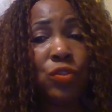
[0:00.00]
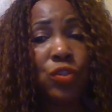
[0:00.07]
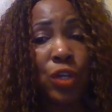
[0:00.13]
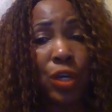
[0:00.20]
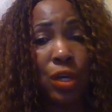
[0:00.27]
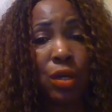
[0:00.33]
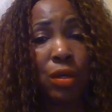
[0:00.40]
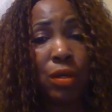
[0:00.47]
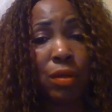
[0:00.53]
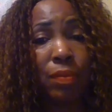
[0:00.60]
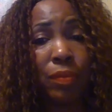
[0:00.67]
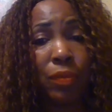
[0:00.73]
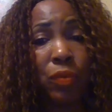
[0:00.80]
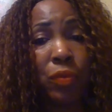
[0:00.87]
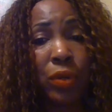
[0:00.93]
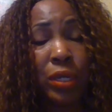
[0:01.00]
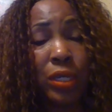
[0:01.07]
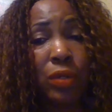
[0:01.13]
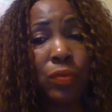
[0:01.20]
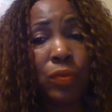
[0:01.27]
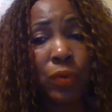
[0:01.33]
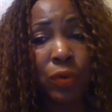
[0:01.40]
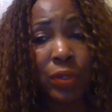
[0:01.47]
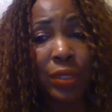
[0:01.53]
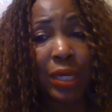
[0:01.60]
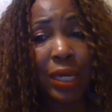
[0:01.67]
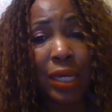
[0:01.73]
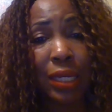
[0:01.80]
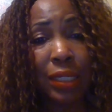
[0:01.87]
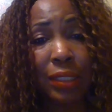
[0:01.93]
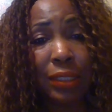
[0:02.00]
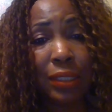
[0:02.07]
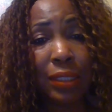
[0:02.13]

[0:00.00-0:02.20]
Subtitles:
job where he worked at,